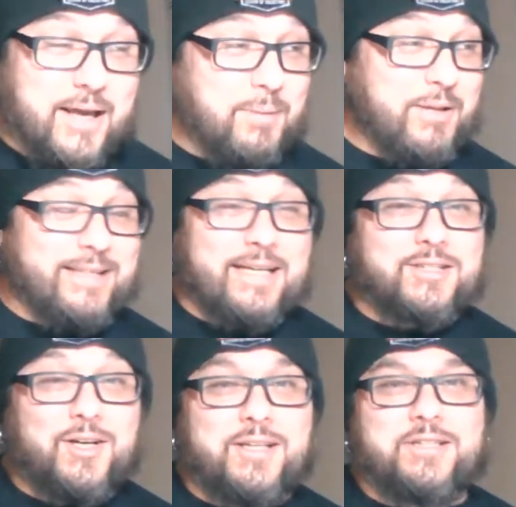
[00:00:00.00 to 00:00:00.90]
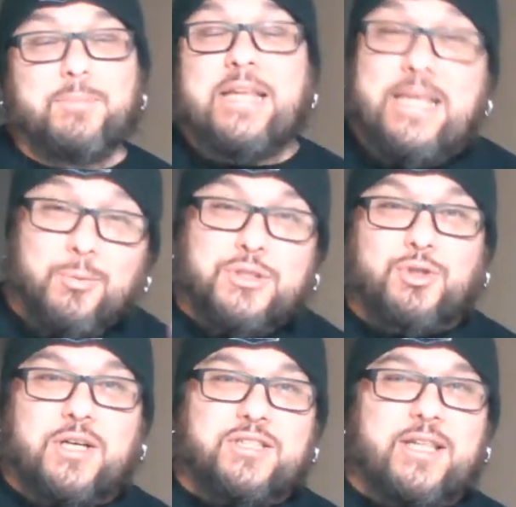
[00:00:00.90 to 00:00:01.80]
And I'm like, that's awesome. And he was
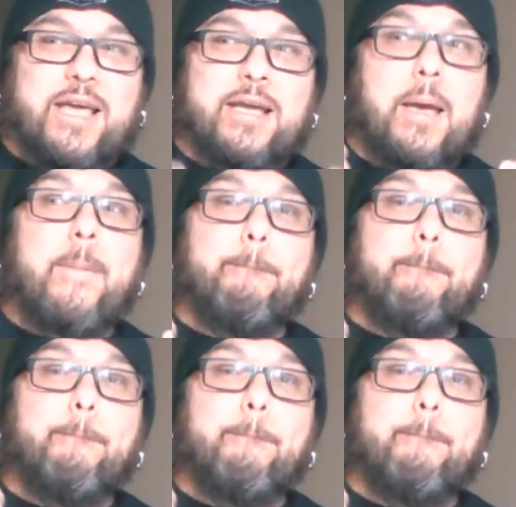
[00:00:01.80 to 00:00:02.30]
dressed like